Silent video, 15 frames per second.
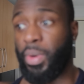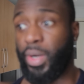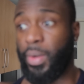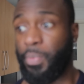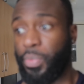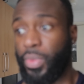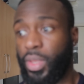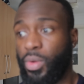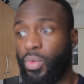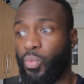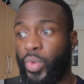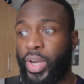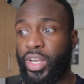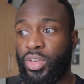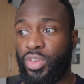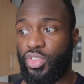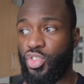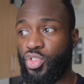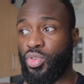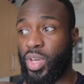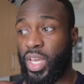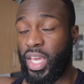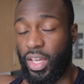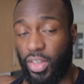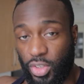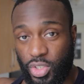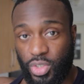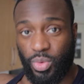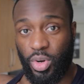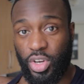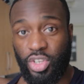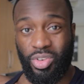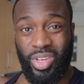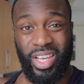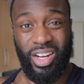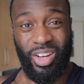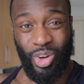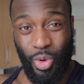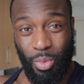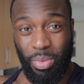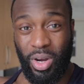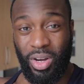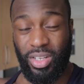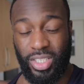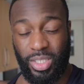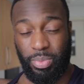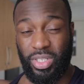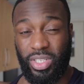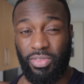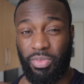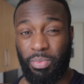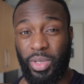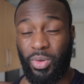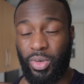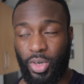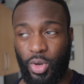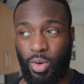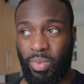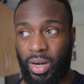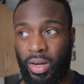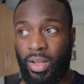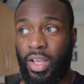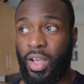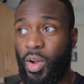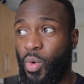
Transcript: But when you hit the squat and you hit low bar, especially for me on low bar,